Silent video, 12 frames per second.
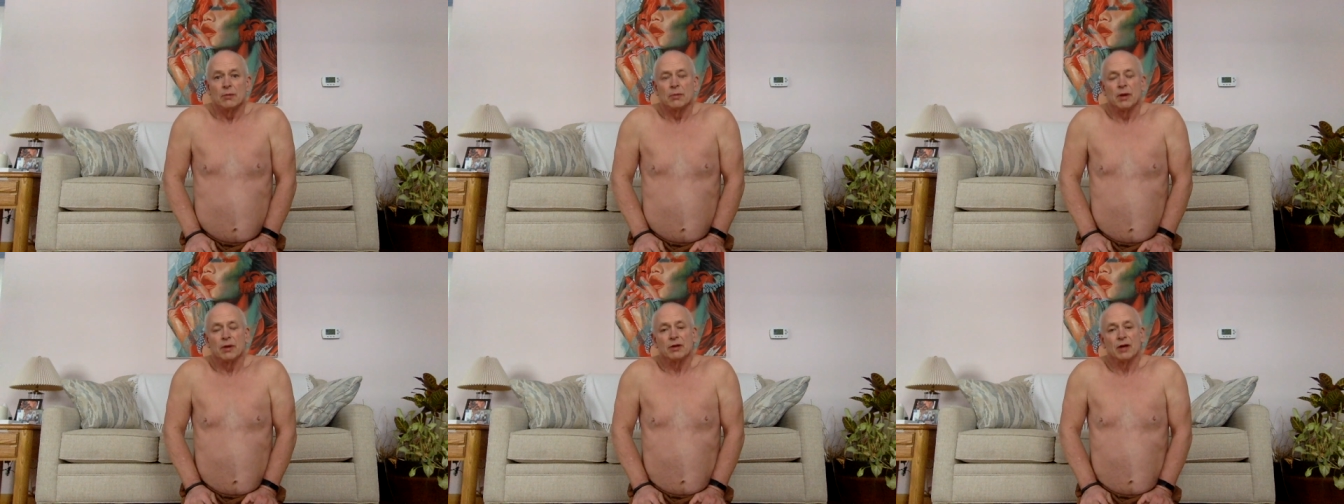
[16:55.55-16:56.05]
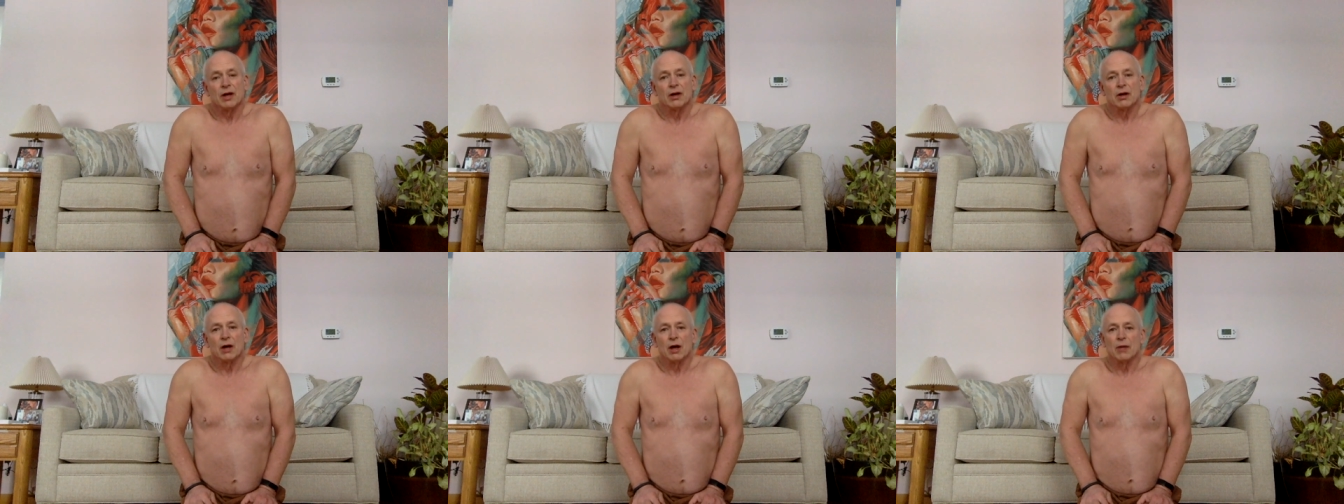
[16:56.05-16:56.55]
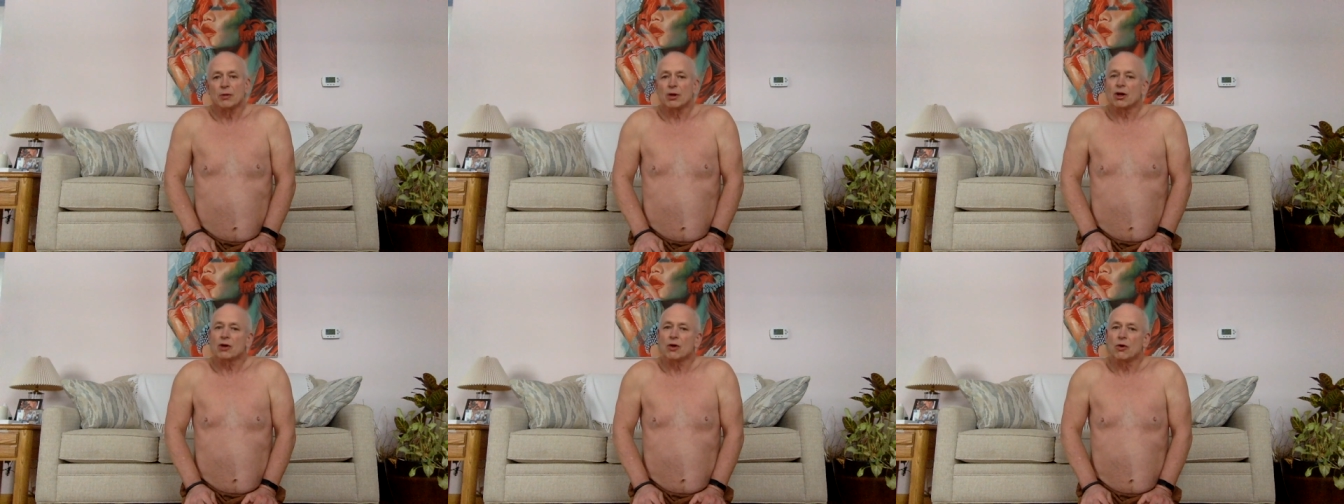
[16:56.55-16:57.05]
But yeah,
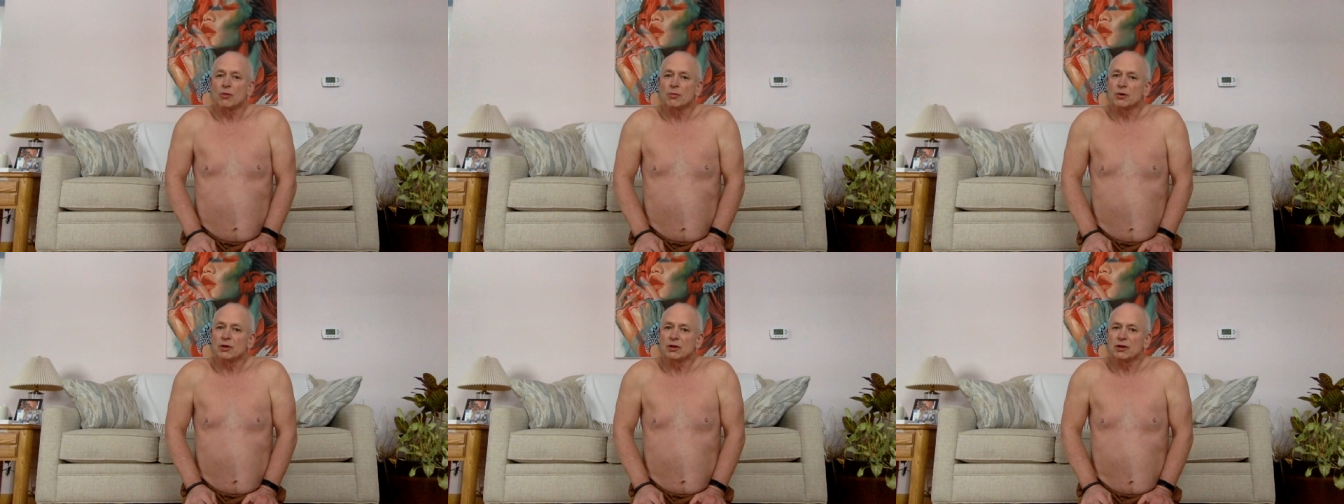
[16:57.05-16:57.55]
glaucoma